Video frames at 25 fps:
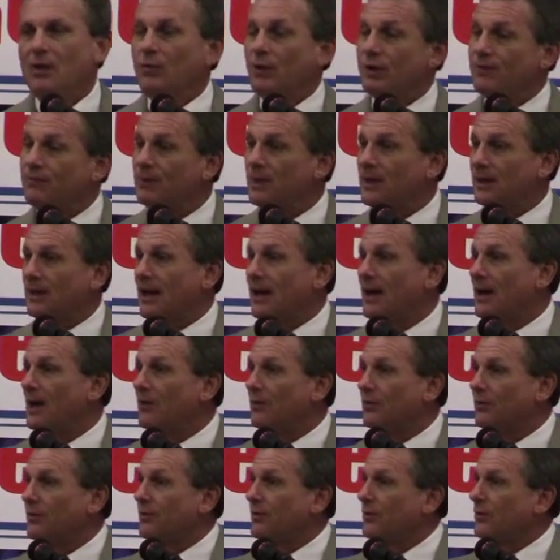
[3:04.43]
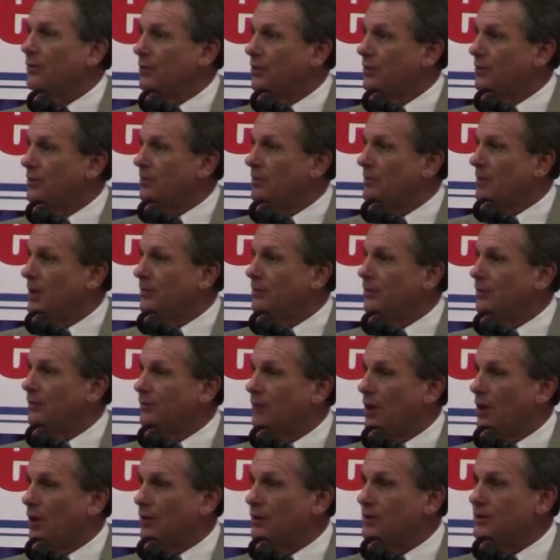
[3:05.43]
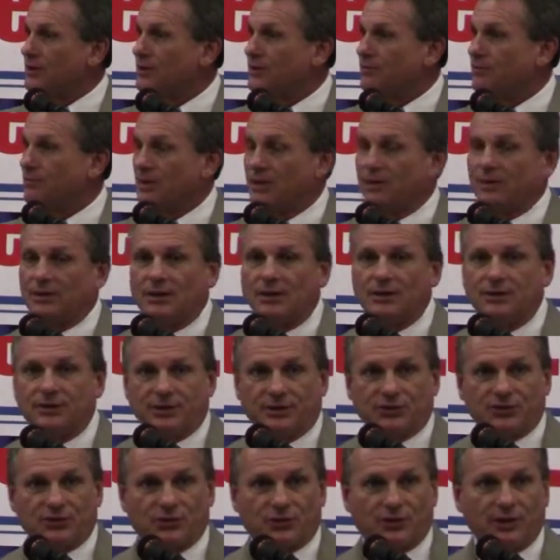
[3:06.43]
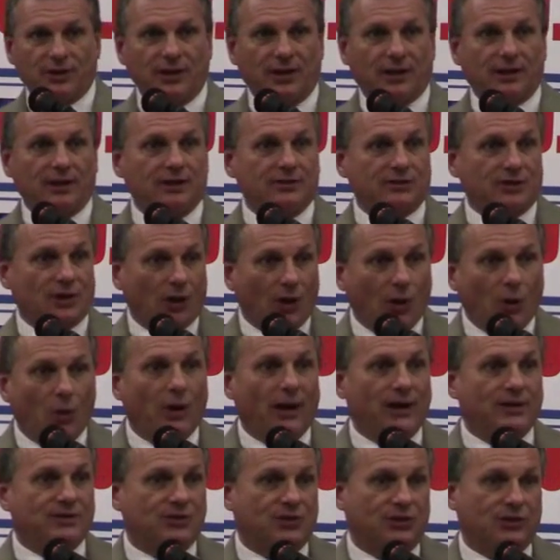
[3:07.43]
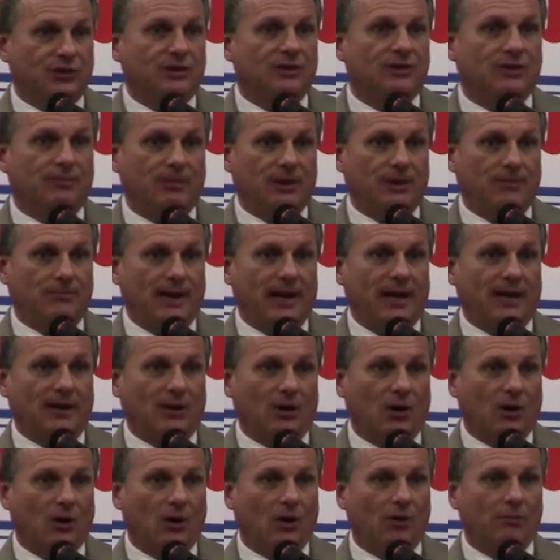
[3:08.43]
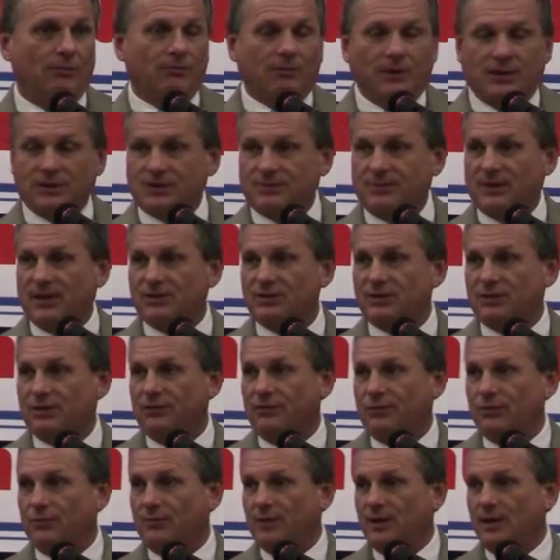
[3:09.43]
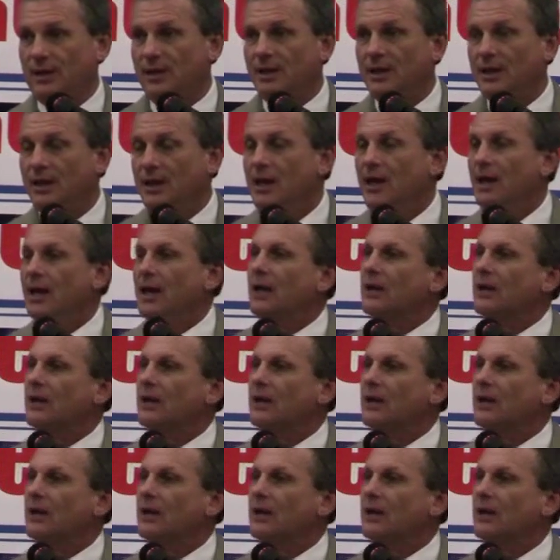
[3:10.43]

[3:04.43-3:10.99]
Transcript: We've been out during the month of August, been in the district, and it's always good to be back home, especially for me.